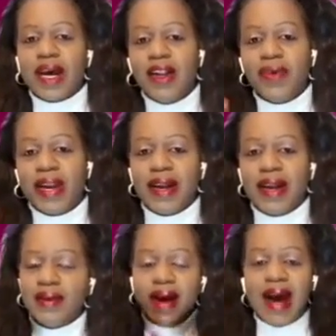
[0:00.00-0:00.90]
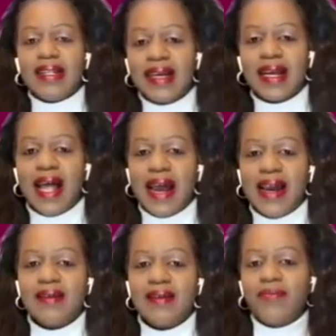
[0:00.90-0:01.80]
coloring, adding a
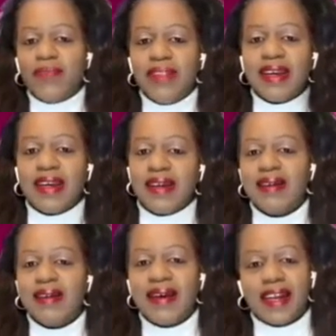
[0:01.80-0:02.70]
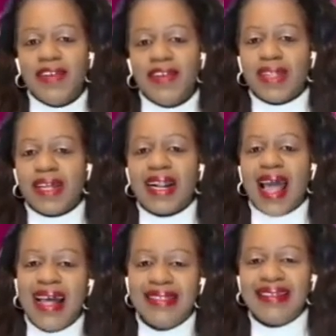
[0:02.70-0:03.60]
line, printing it, giving to the
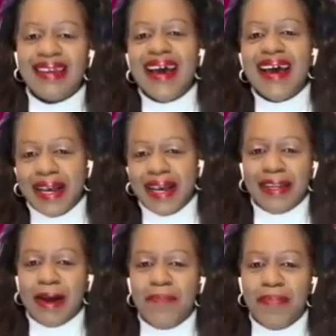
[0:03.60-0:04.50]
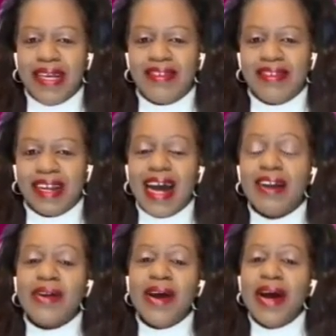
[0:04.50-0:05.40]
client, getting a paycheck.
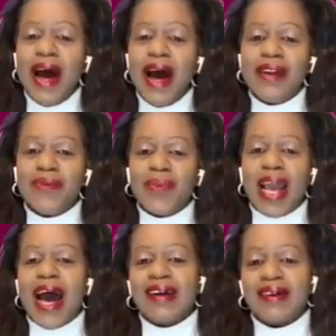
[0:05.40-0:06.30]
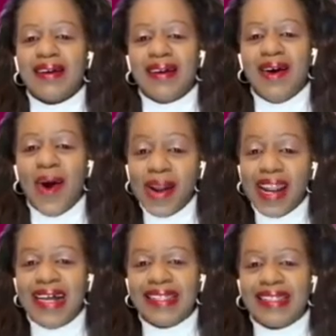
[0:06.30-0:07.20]
And we are
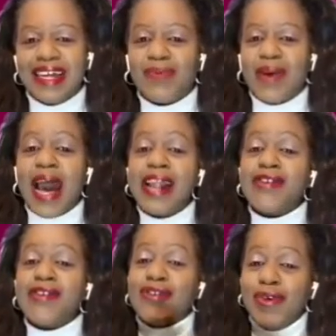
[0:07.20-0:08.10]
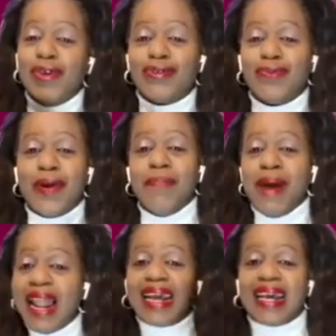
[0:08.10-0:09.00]
honored that we had you to
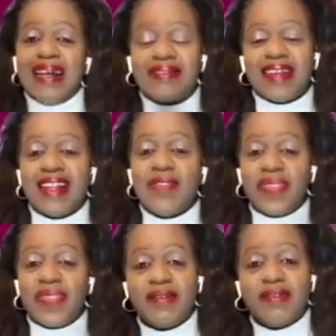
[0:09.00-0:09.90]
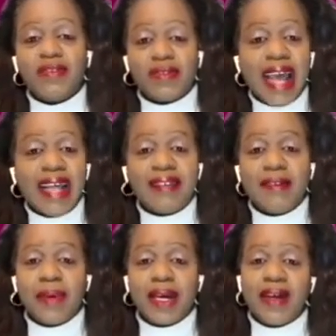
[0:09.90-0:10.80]
rebel against certain things in
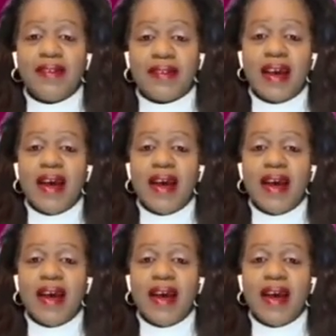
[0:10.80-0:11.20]
society, because